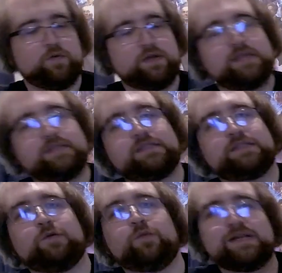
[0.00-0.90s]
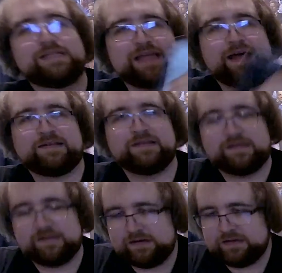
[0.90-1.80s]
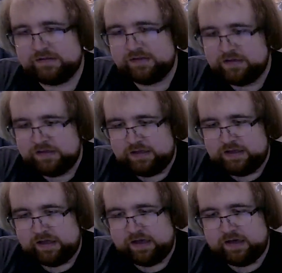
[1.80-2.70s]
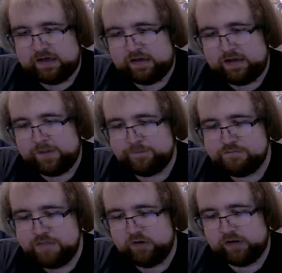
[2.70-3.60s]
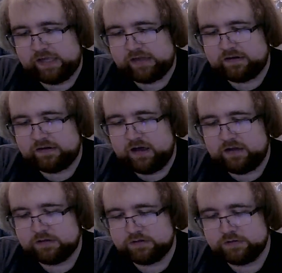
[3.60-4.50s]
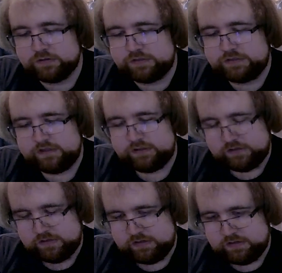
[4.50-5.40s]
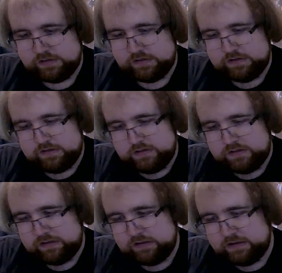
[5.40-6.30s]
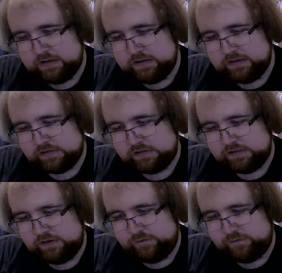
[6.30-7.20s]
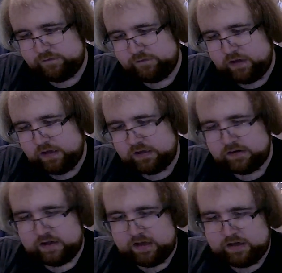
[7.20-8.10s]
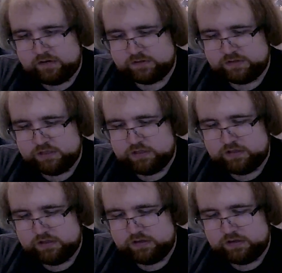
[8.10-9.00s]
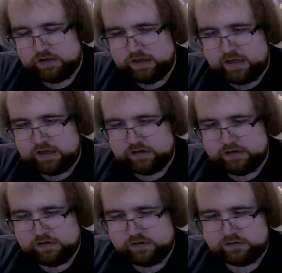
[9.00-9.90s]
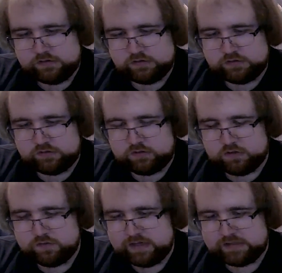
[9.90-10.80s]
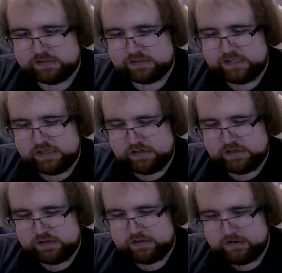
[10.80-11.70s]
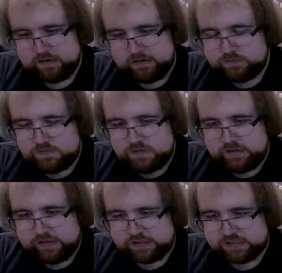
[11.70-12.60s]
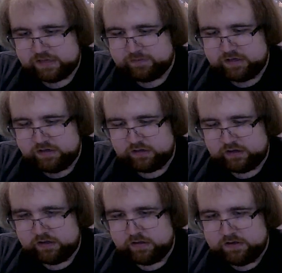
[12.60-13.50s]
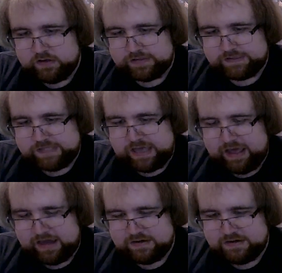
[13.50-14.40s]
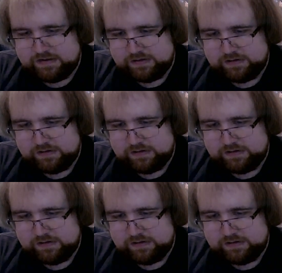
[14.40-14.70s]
What is that in American dollars? Let's find out. Yen to USD. Can I just type it in? Okay. $10,000.